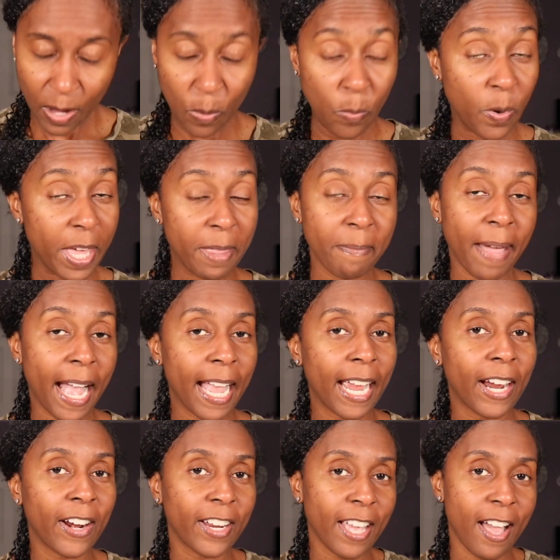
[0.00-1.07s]
with my
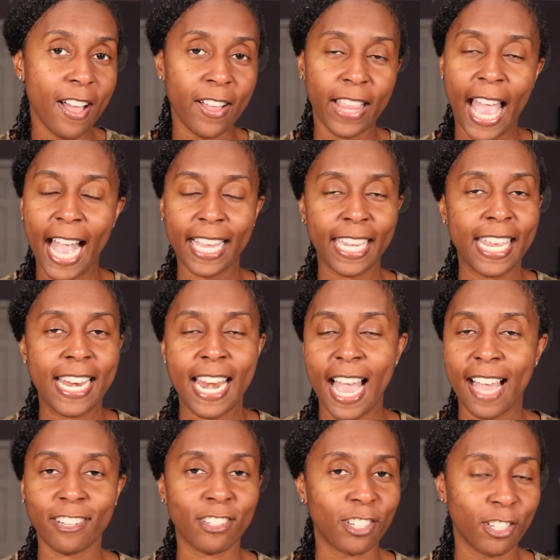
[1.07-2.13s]
hair, y'all, I
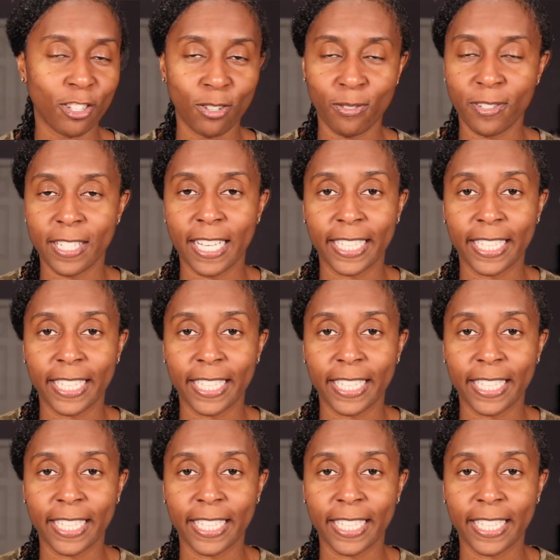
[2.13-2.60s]
cannot just use